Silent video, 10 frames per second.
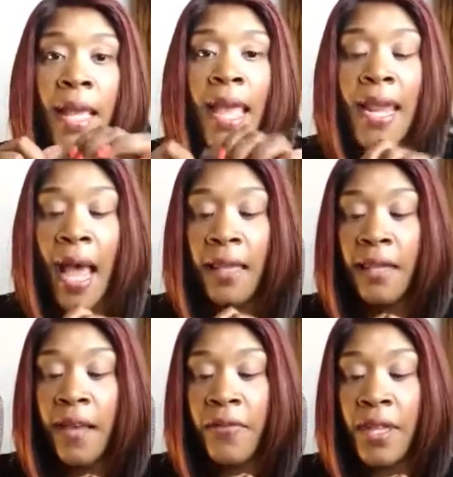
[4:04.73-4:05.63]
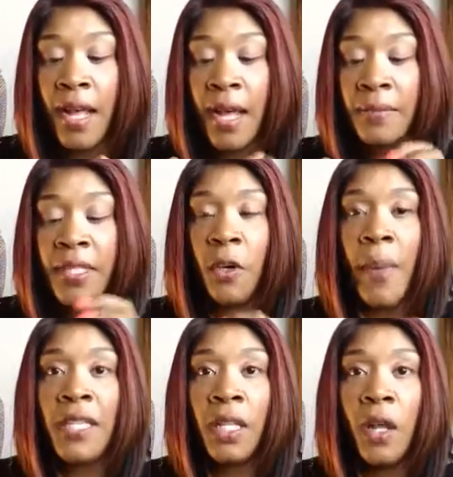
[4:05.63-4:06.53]
And I love the
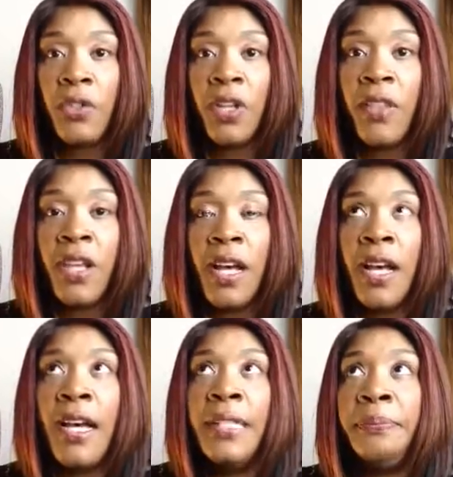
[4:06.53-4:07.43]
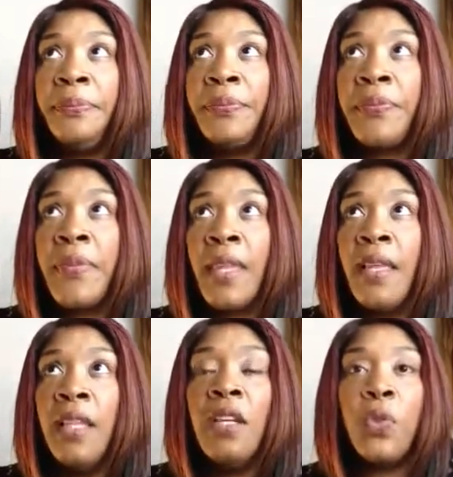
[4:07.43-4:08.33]
silk-based closure.
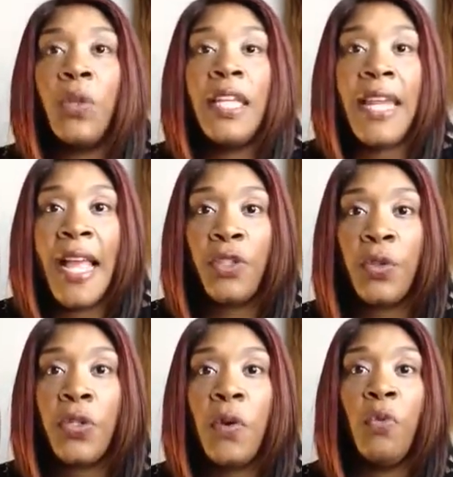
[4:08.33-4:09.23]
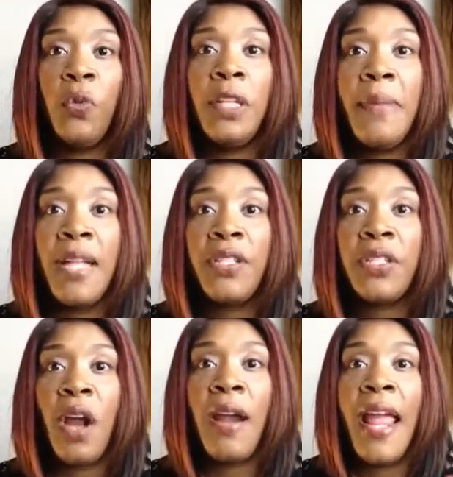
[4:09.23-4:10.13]
It looks really natural, so it really matches
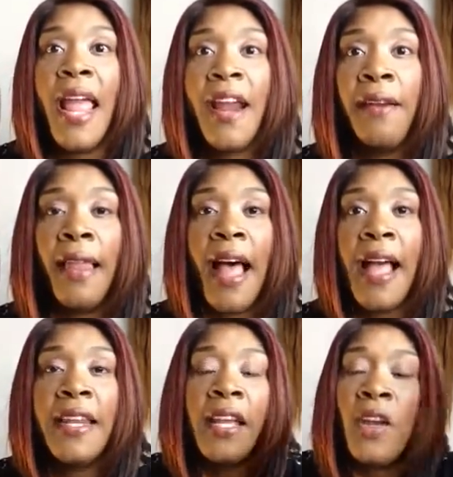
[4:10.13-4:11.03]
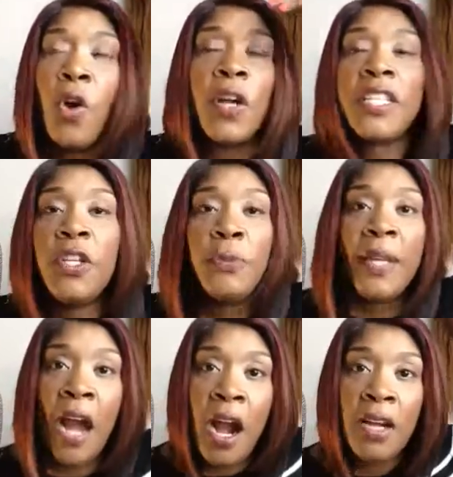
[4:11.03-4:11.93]
our hairline, or excuse
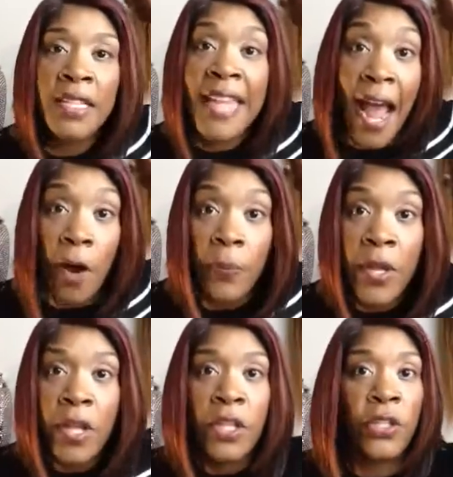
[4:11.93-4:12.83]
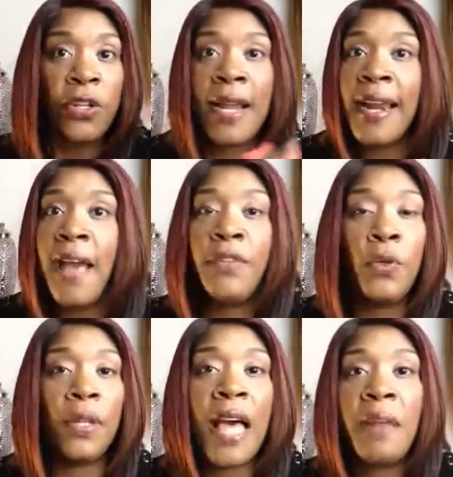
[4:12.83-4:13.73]
me, our scalp. So you're not going to have to
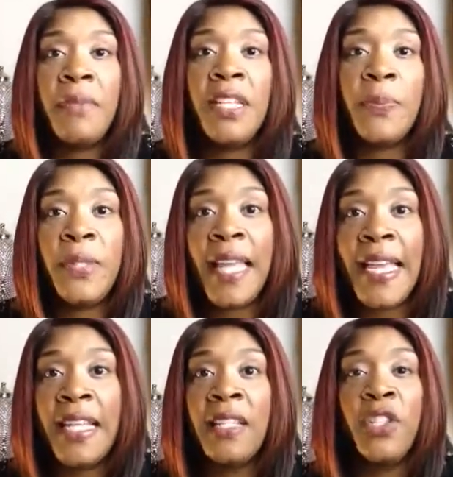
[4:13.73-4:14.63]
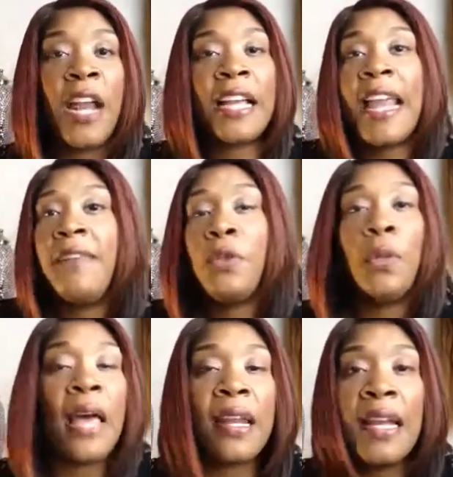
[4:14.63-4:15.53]
do a lot of manipulating. You're not going to have to do a
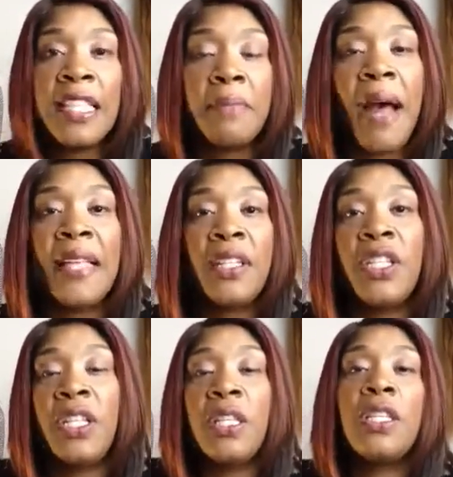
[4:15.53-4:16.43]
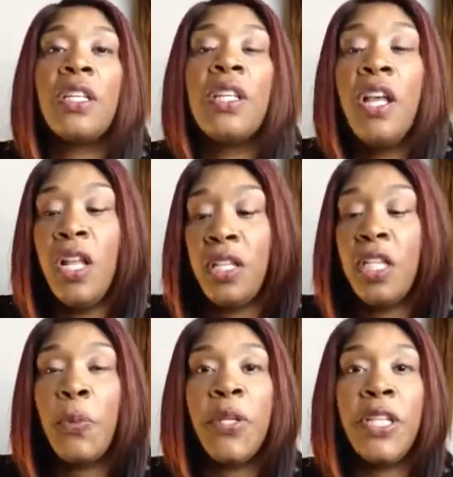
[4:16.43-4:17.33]
lot of customizing to
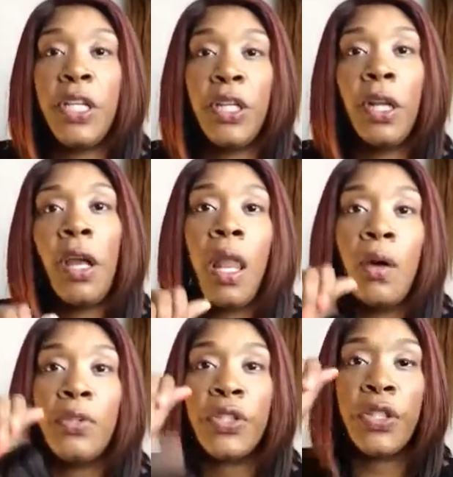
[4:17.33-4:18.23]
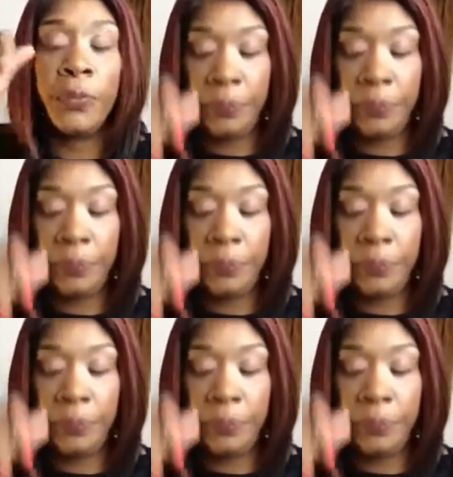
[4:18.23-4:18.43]
this particular closure.